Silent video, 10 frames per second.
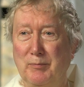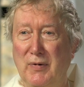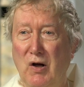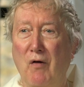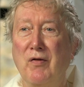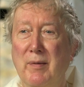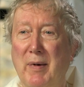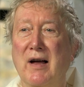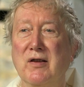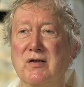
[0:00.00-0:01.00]
beyond the
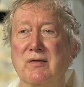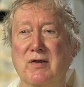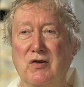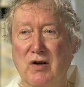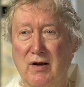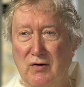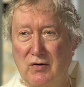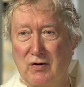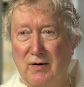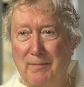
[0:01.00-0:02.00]
bounds of the
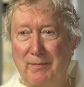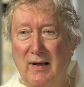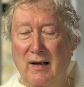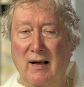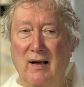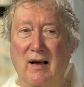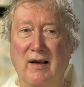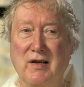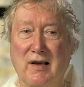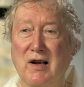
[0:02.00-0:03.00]
church,
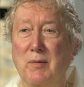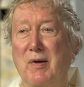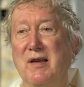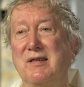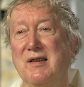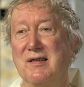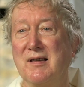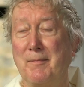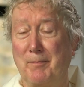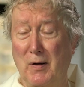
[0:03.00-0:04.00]
to go to places
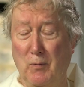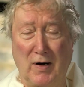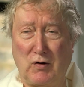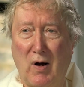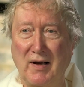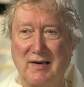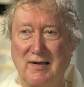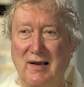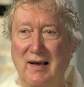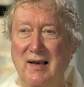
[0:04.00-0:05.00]
where
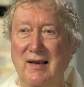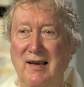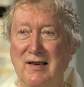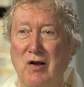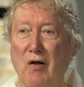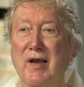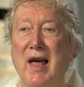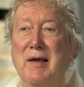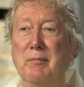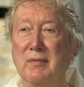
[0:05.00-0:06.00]
Christ is not
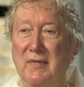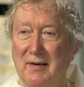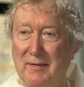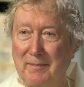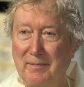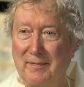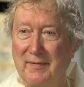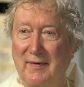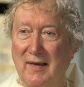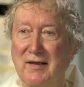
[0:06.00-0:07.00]
named
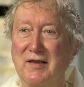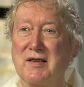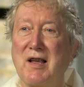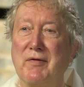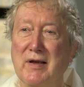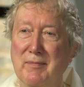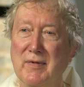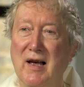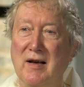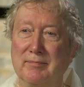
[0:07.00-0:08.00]
and discover him there.